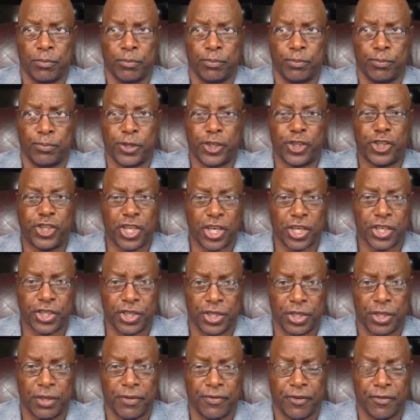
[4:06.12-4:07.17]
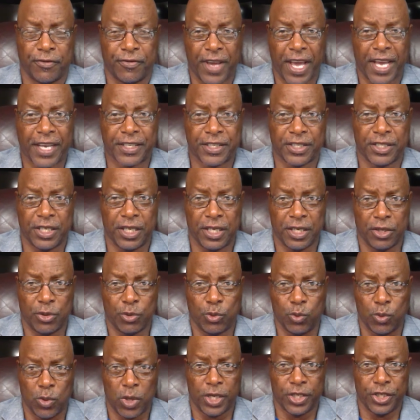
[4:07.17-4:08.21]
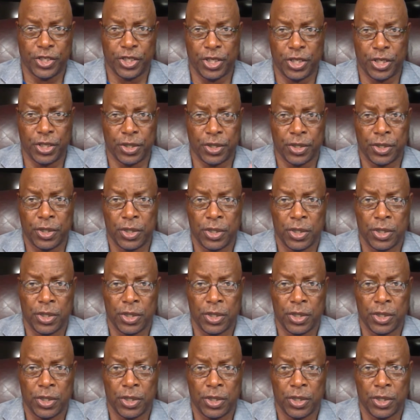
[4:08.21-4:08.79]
production of a vaccine in 1 year,